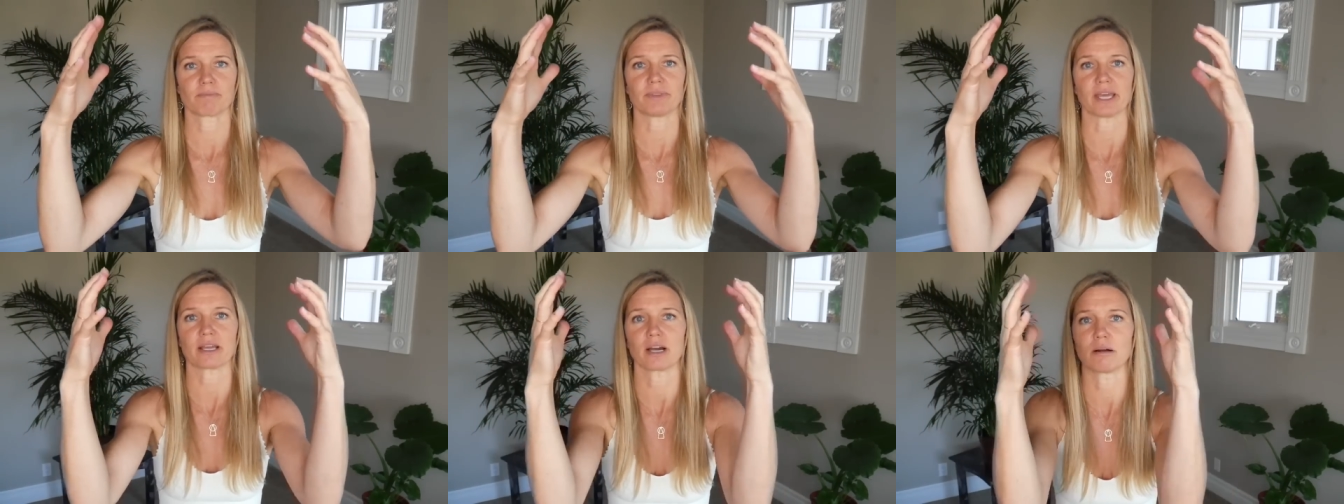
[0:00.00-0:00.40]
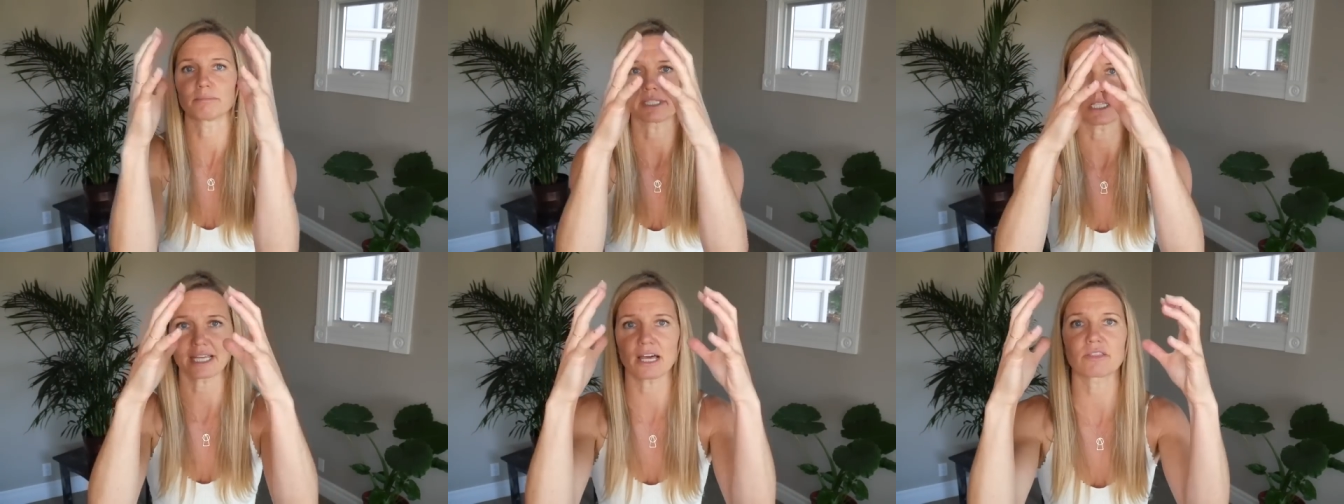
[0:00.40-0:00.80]
They come
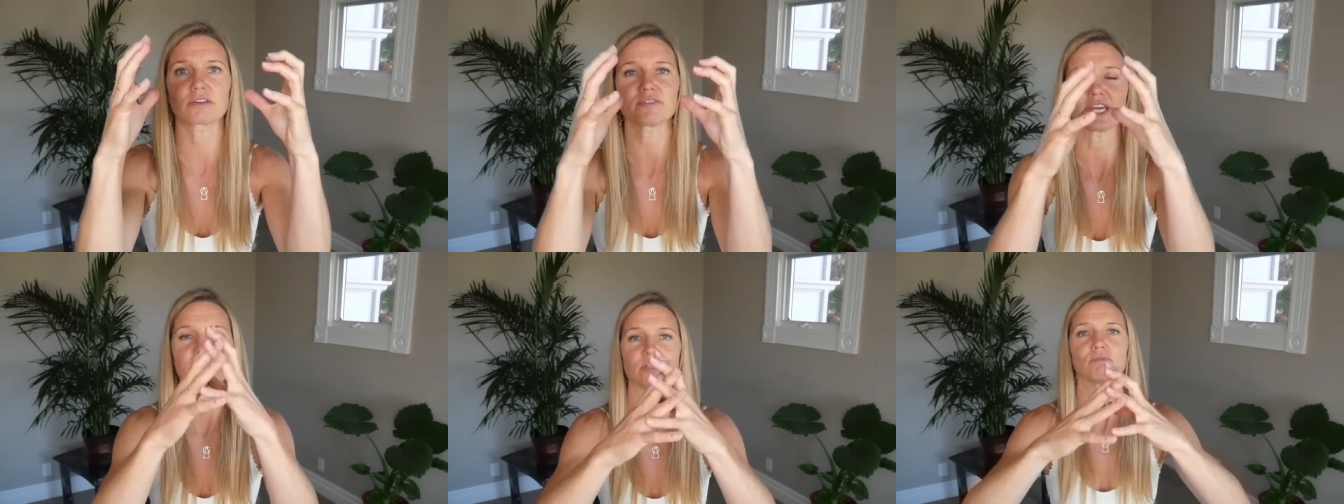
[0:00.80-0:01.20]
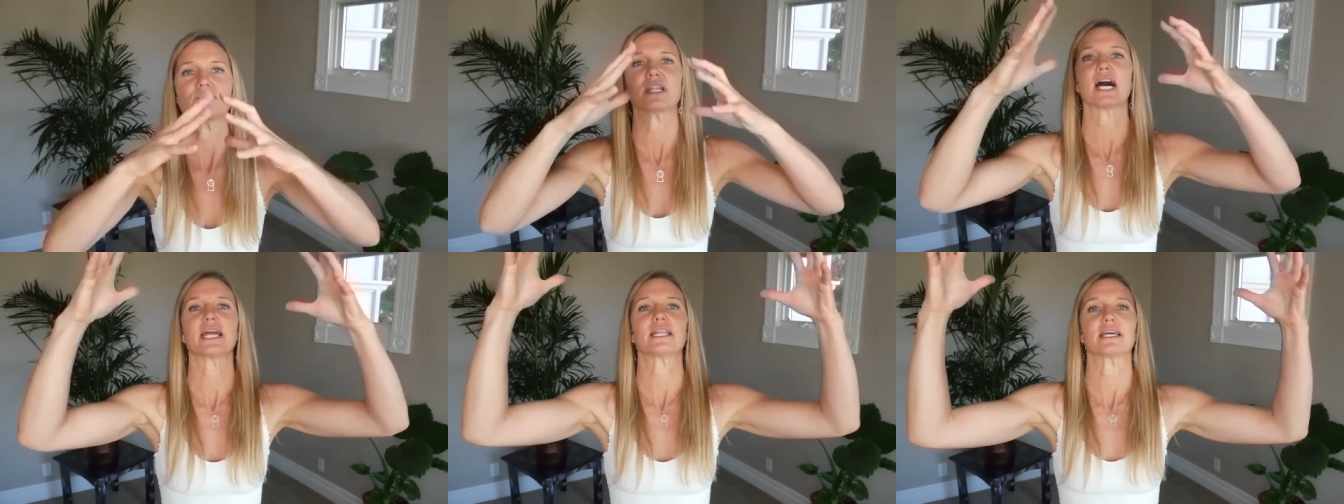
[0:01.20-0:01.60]
together, they
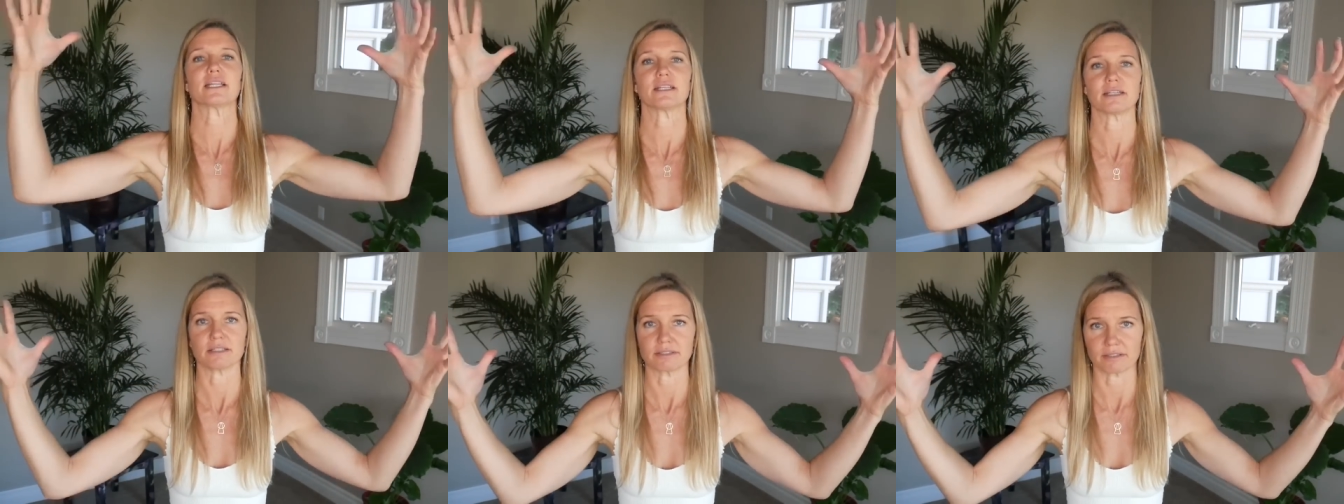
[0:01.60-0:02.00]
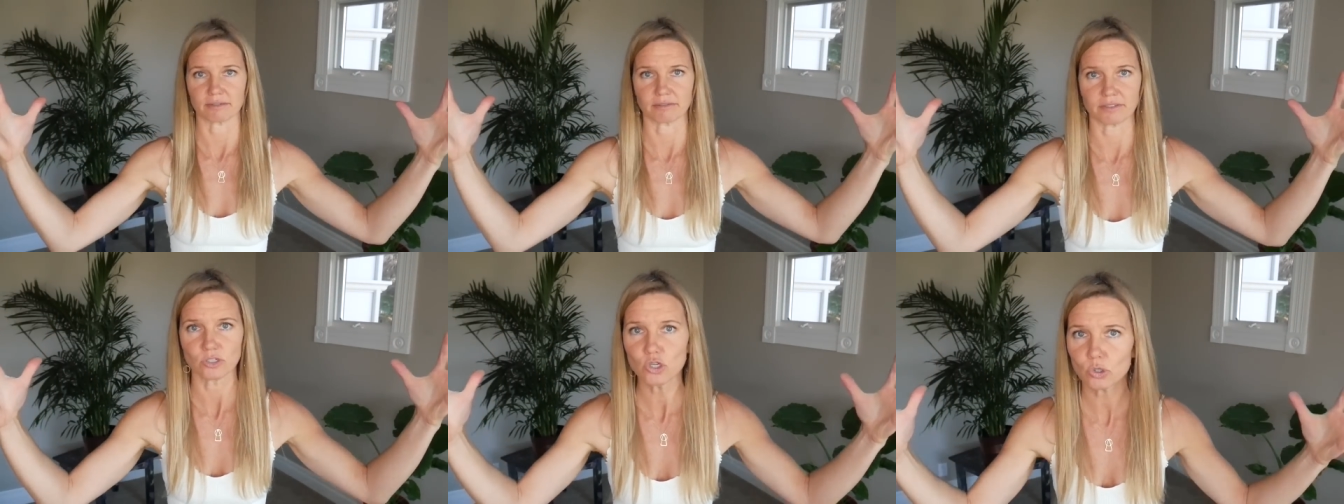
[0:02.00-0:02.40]
unite, and it is a
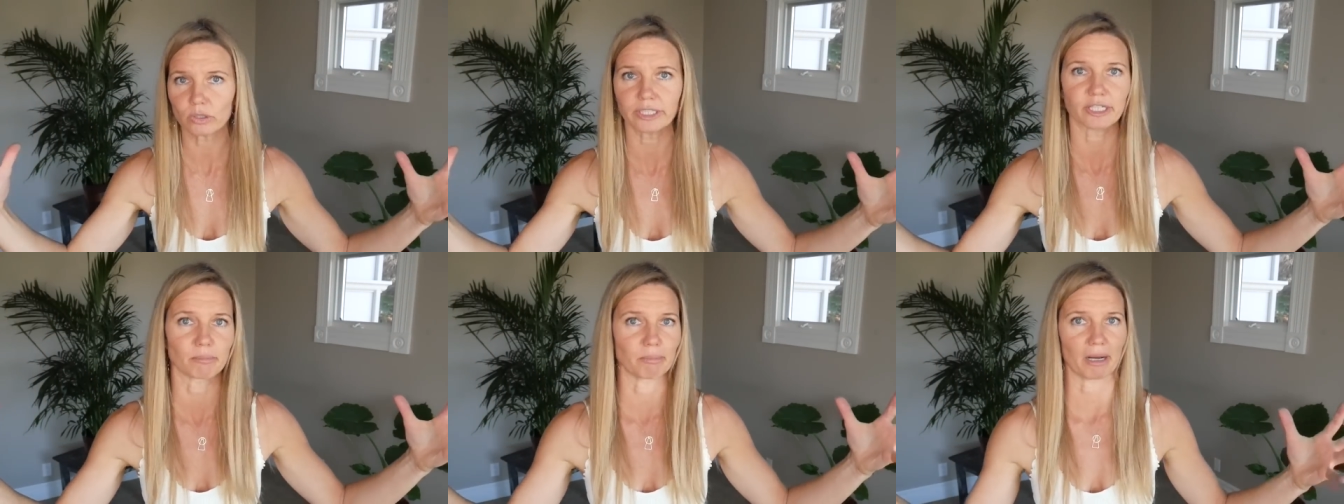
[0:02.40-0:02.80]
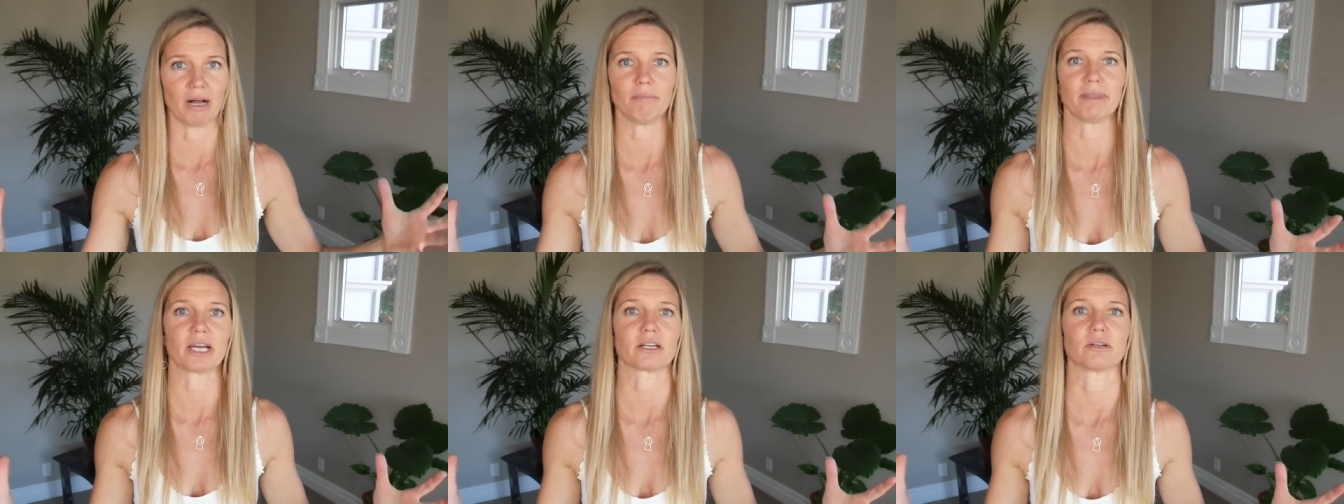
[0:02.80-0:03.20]
nuclear
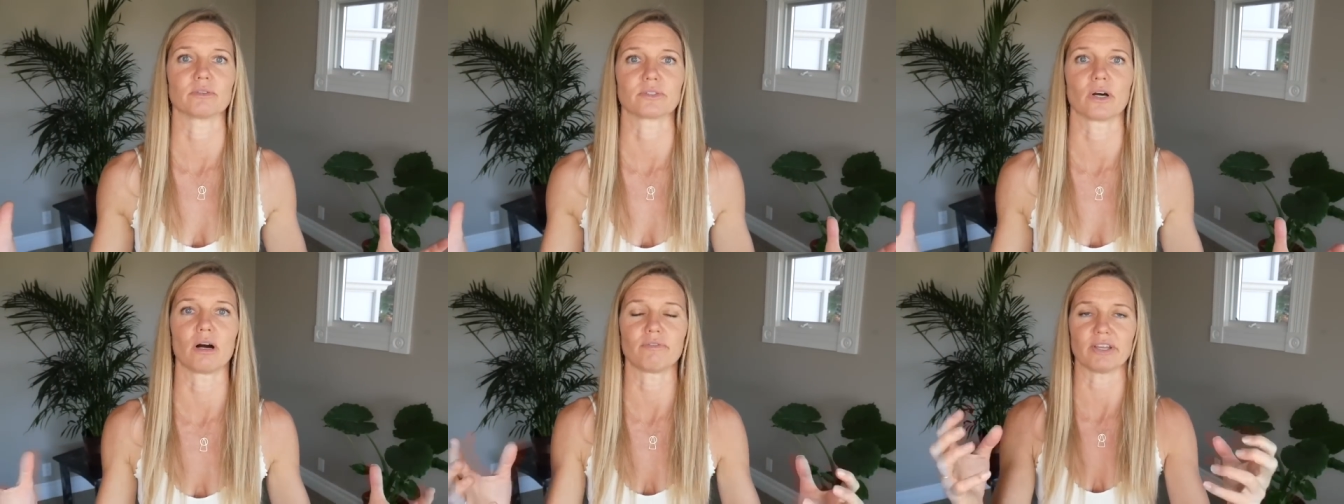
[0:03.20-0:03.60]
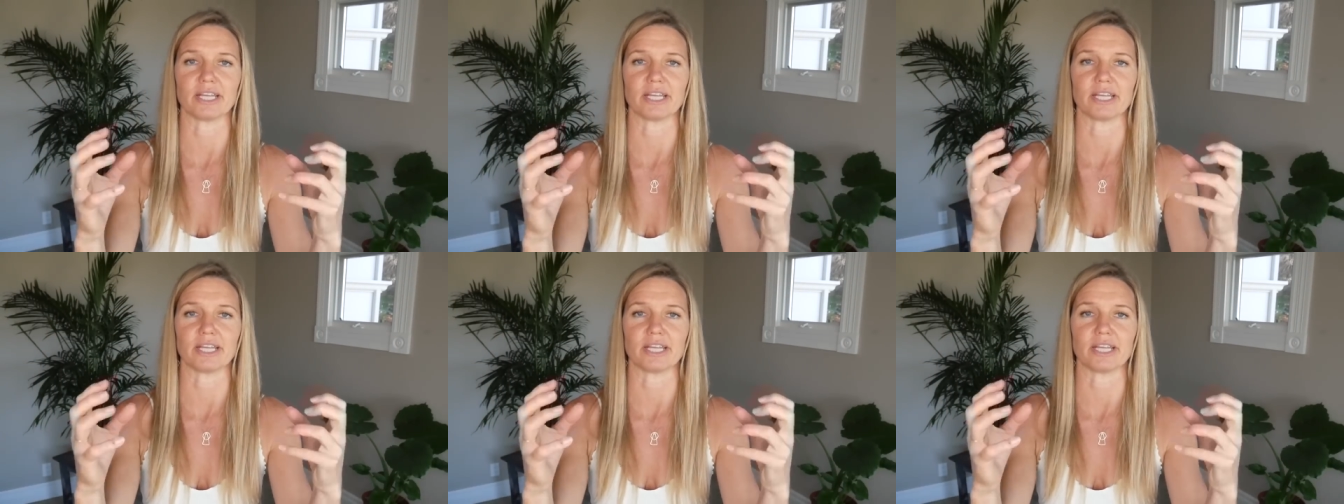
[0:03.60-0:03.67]
bomb that goes off.